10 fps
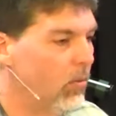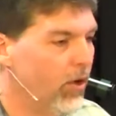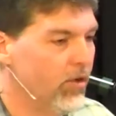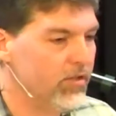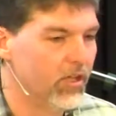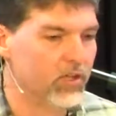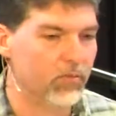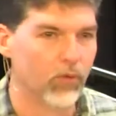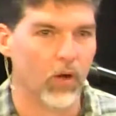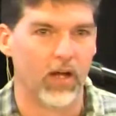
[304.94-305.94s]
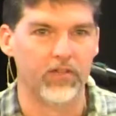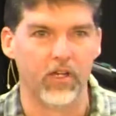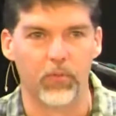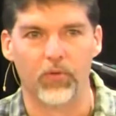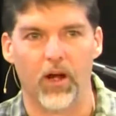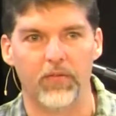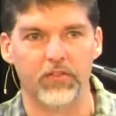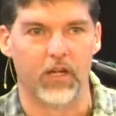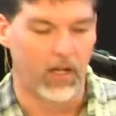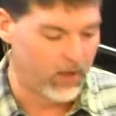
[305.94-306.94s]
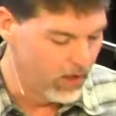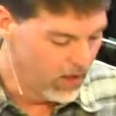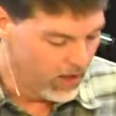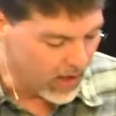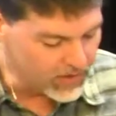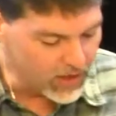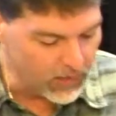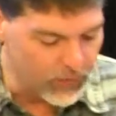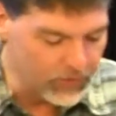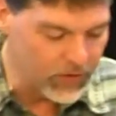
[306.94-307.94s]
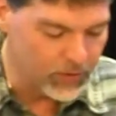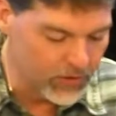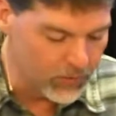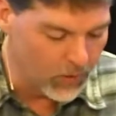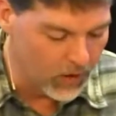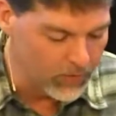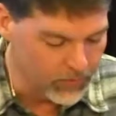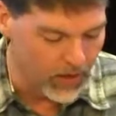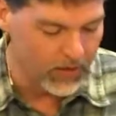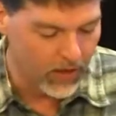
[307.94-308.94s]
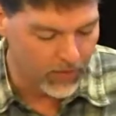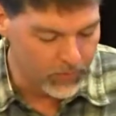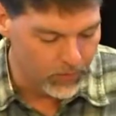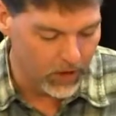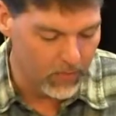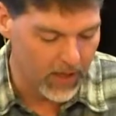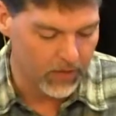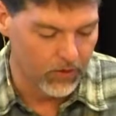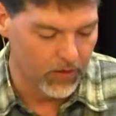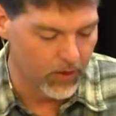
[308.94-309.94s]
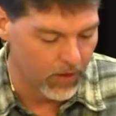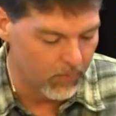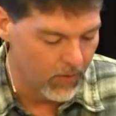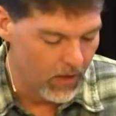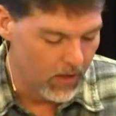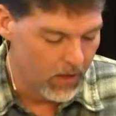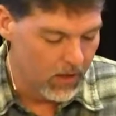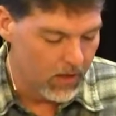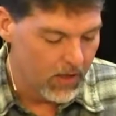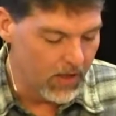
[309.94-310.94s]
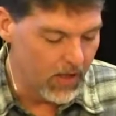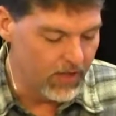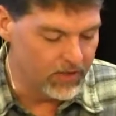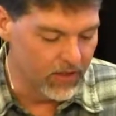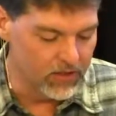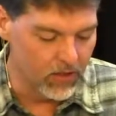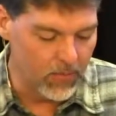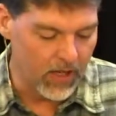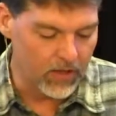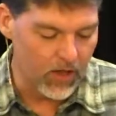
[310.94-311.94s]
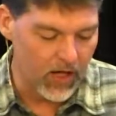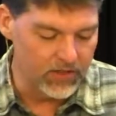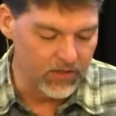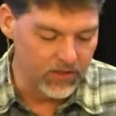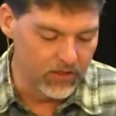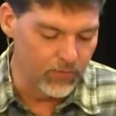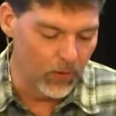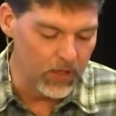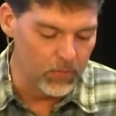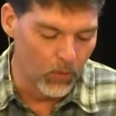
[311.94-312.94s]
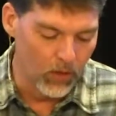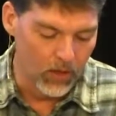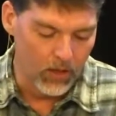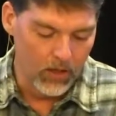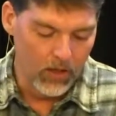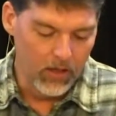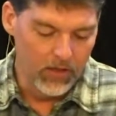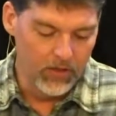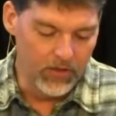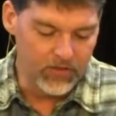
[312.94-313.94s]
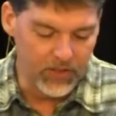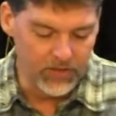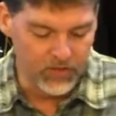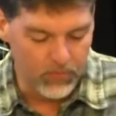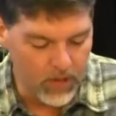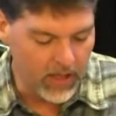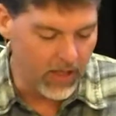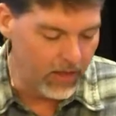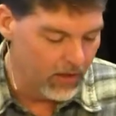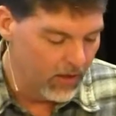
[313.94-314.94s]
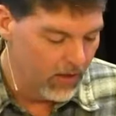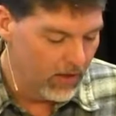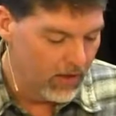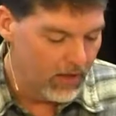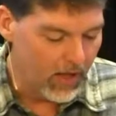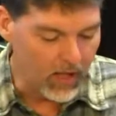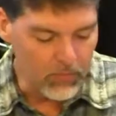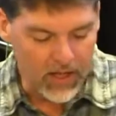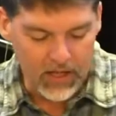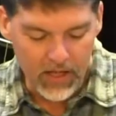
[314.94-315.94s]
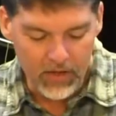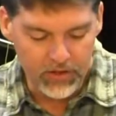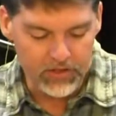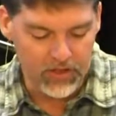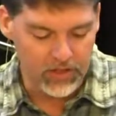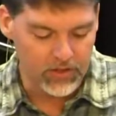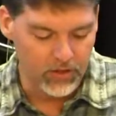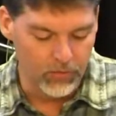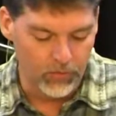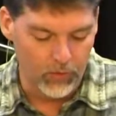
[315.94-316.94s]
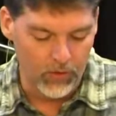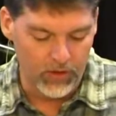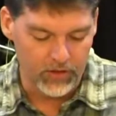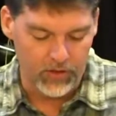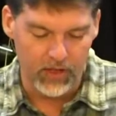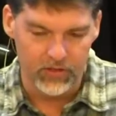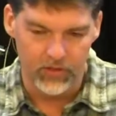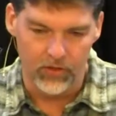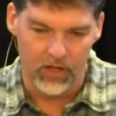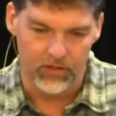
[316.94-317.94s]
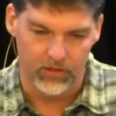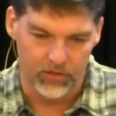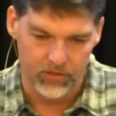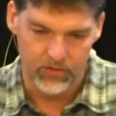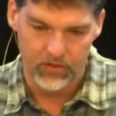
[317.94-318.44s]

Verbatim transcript: Um, hundreds of years before Isaiah prophesied, Isaiah 53 12, you can write it down if you want to go back and look it up. He says about Christ, he says, For he bore the sins of many and made intercession for their transgressors.